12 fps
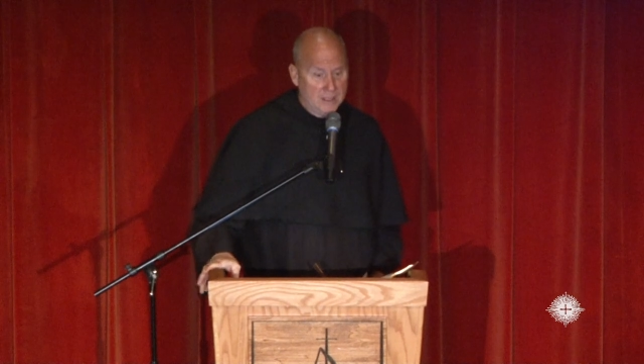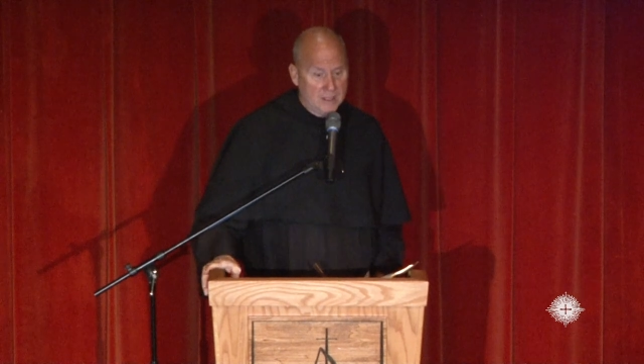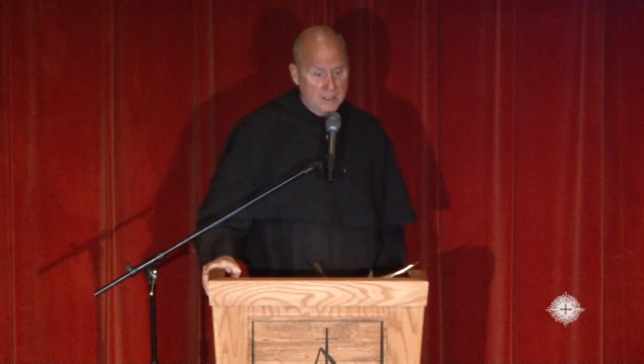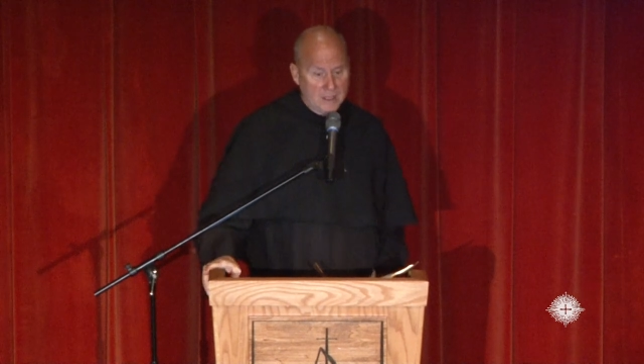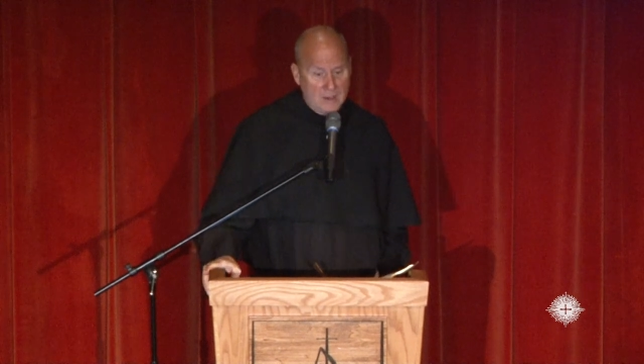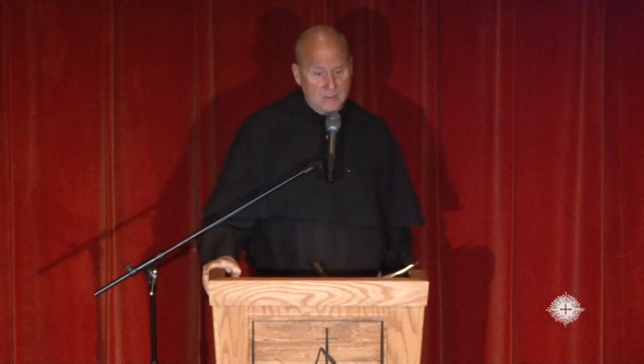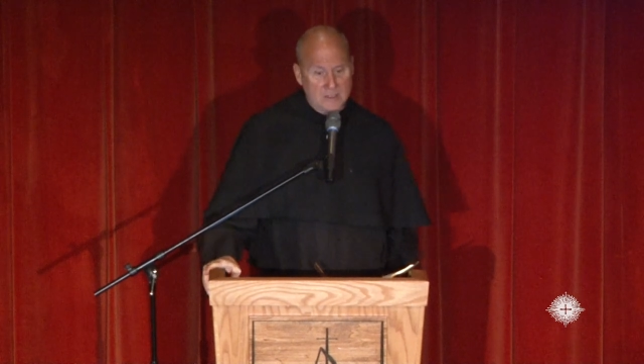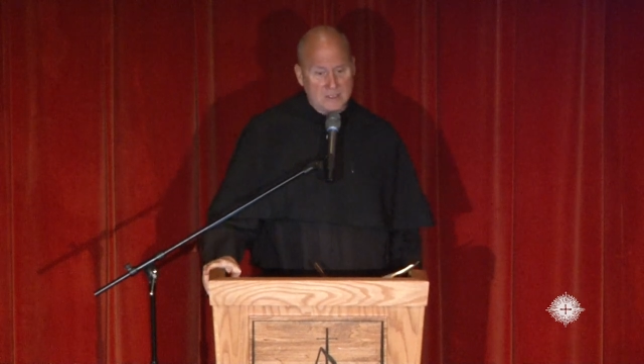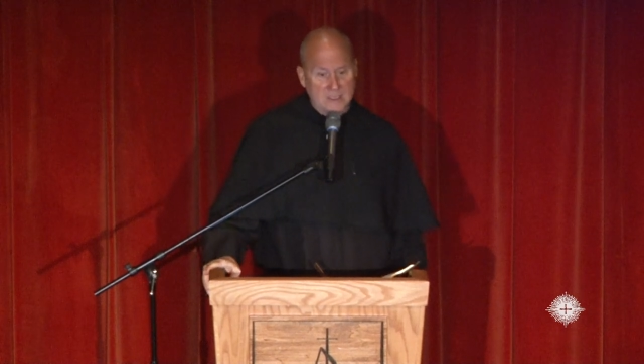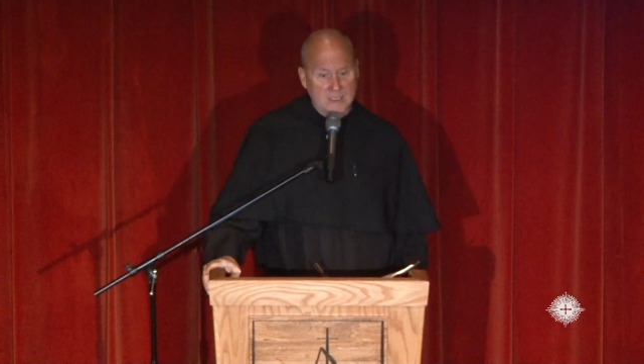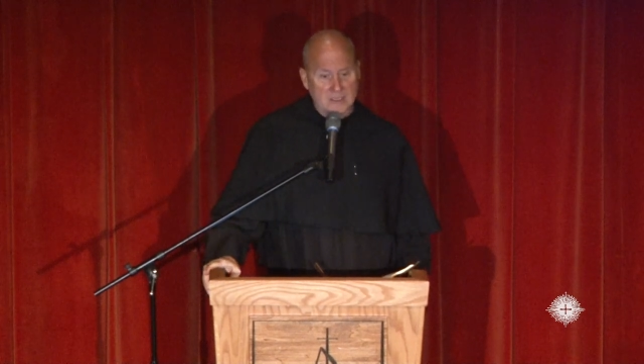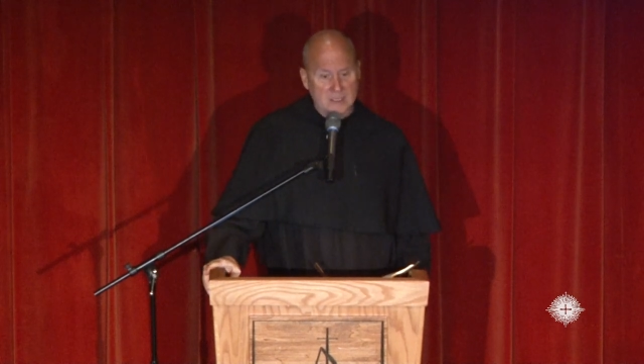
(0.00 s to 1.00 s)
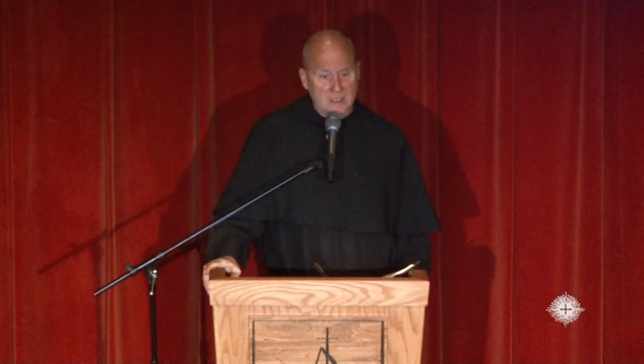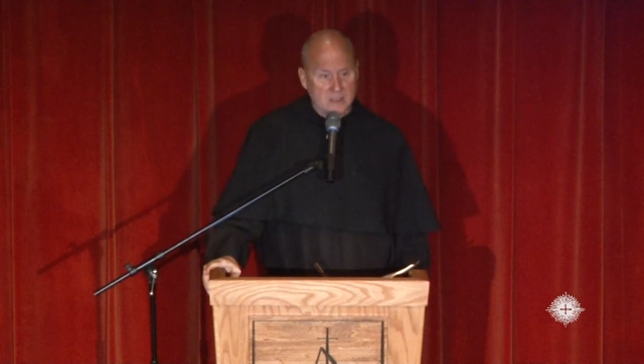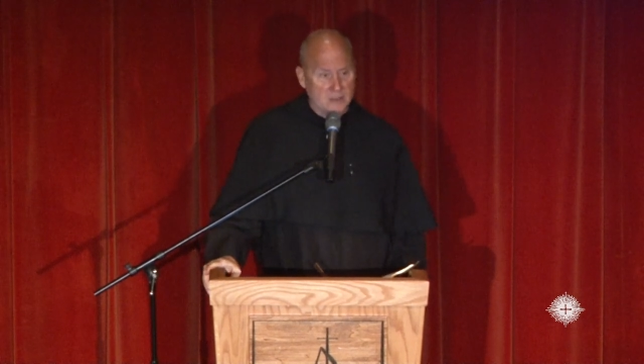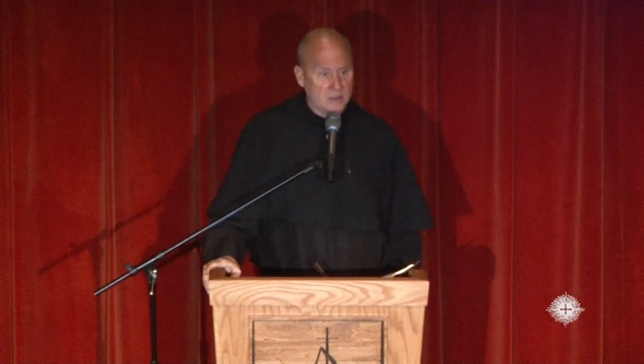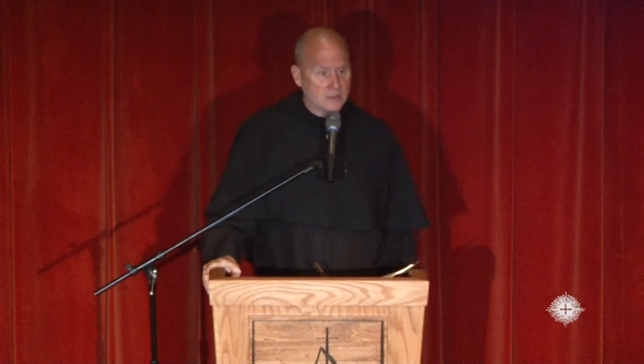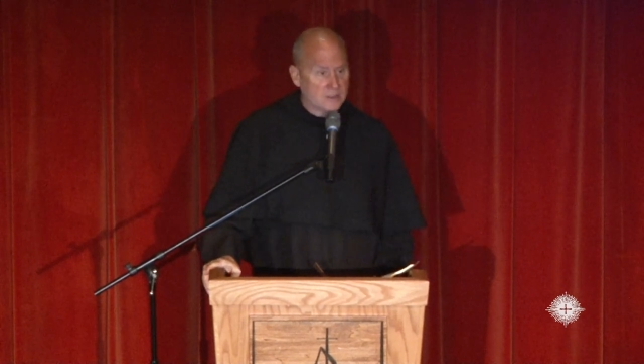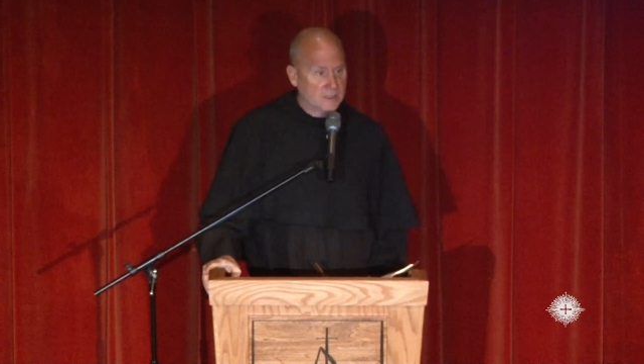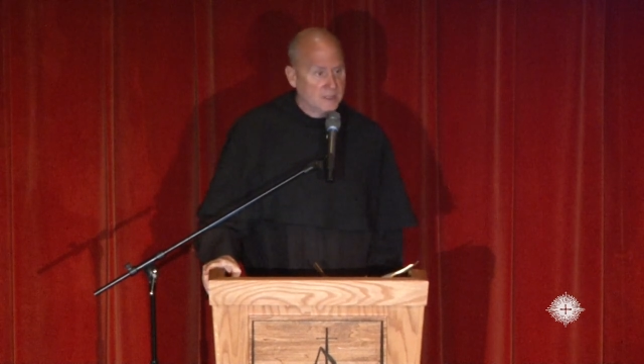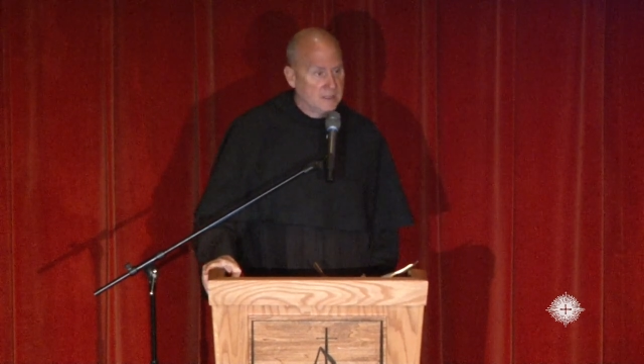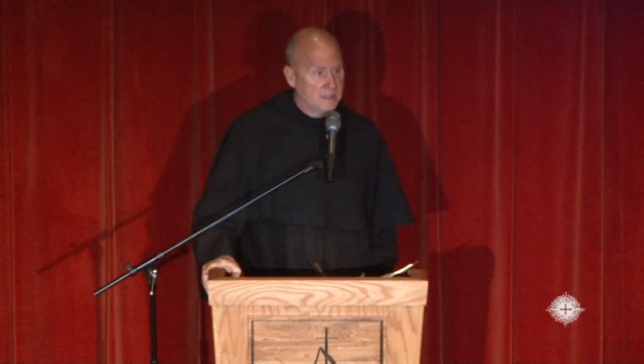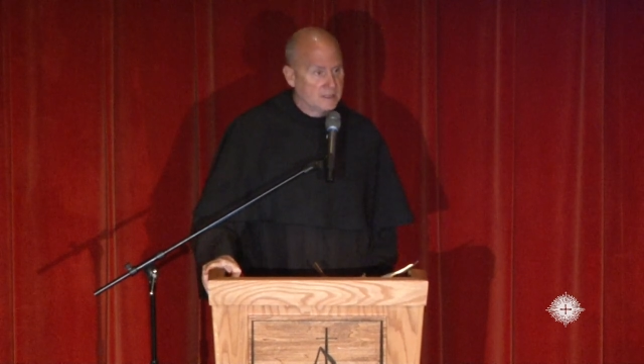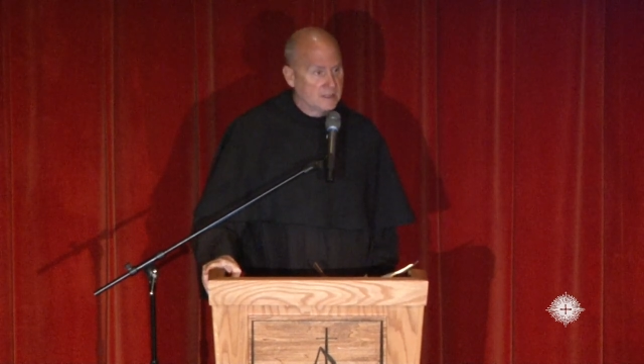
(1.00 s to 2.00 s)
uh, I would suggest that the church
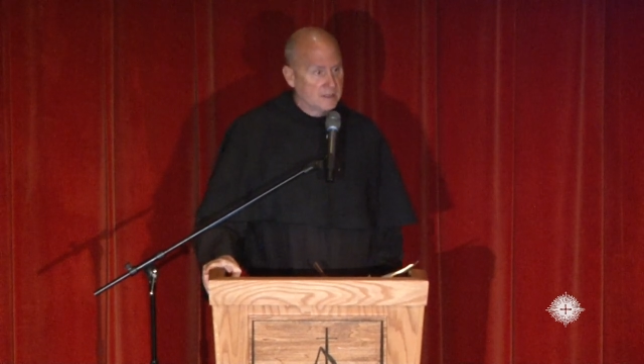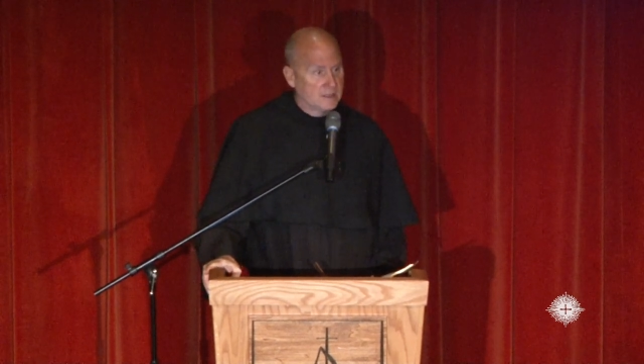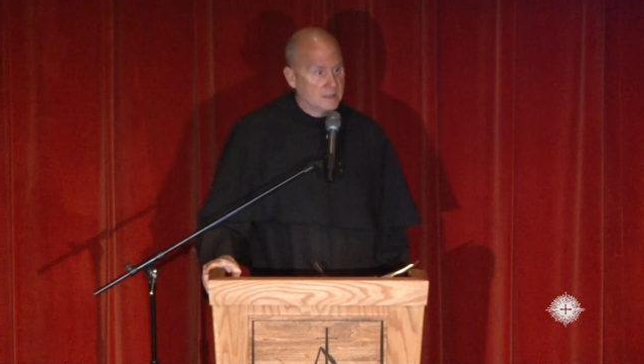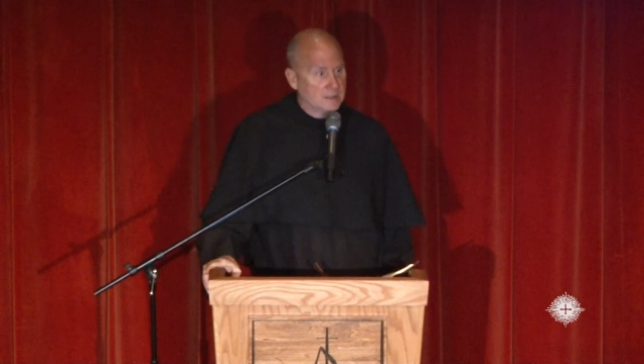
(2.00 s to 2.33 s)
needs.